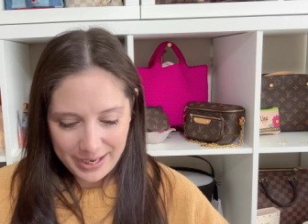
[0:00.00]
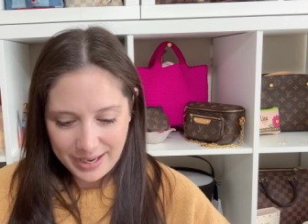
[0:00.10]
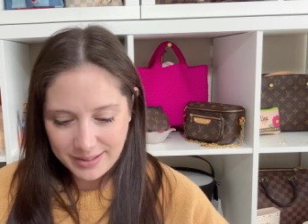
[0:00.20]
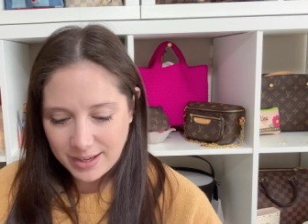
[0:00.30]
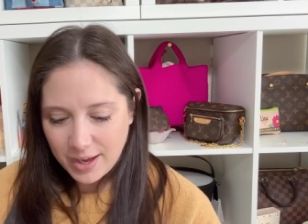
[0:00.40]

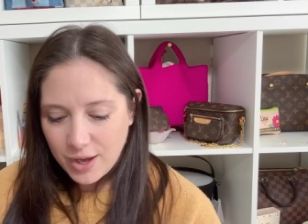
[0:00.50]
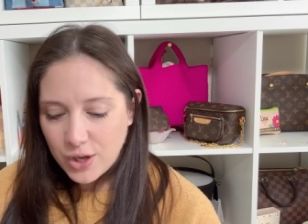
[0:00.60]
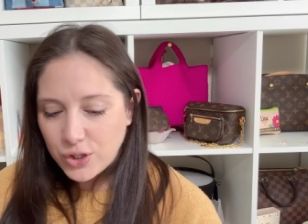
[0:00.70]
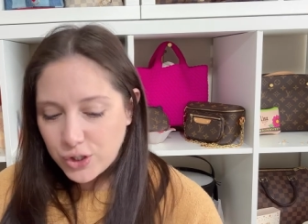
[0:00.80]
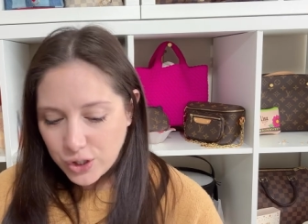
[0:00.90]
desk.
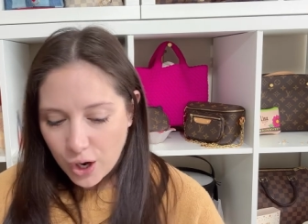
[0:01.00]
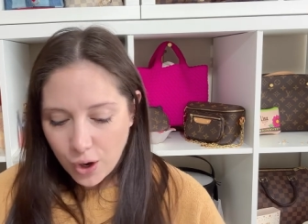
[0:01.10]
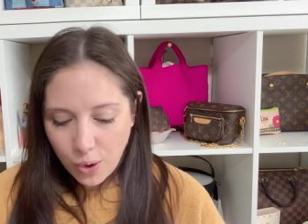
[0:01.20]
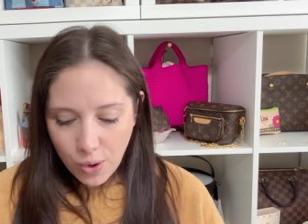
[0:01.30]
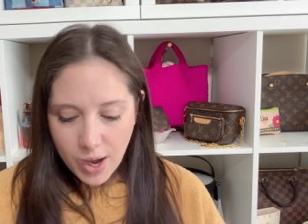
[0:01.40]

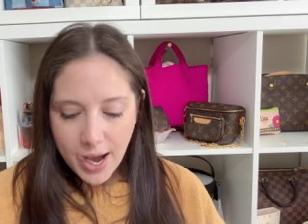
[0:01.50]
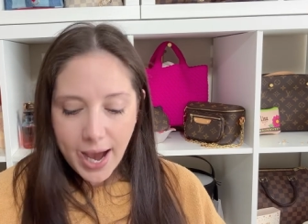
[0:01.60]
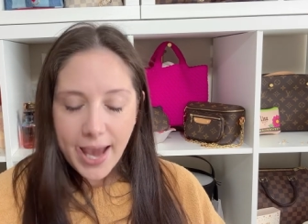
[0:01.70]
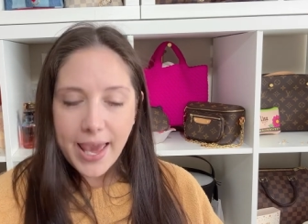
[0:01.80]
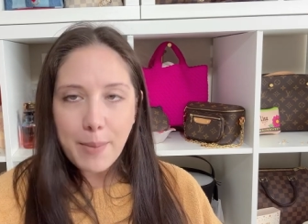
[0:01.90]
So
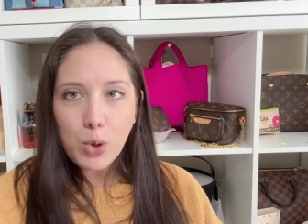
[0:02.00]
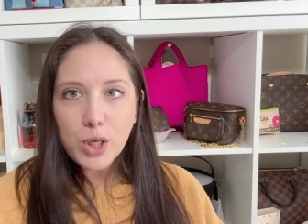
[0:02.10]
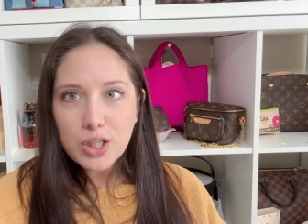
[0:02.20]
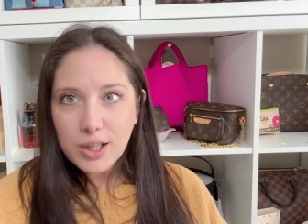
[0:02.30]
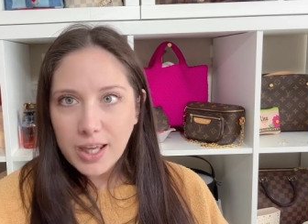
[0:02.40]
I am
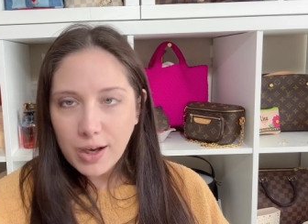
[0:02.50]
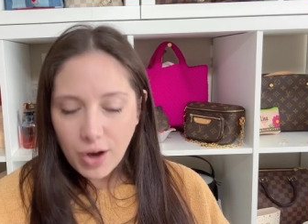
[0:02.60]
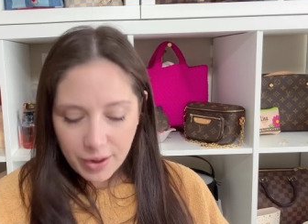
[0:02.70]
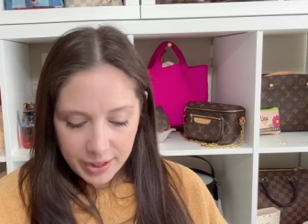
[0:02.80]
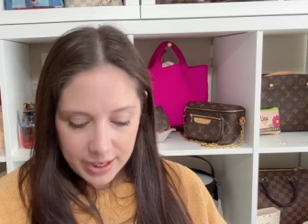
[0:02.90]
going to link
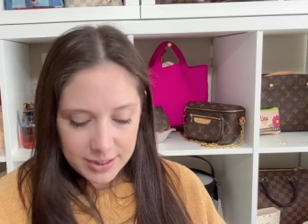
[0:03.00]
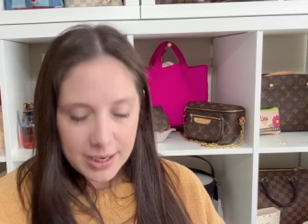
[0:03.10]
all this.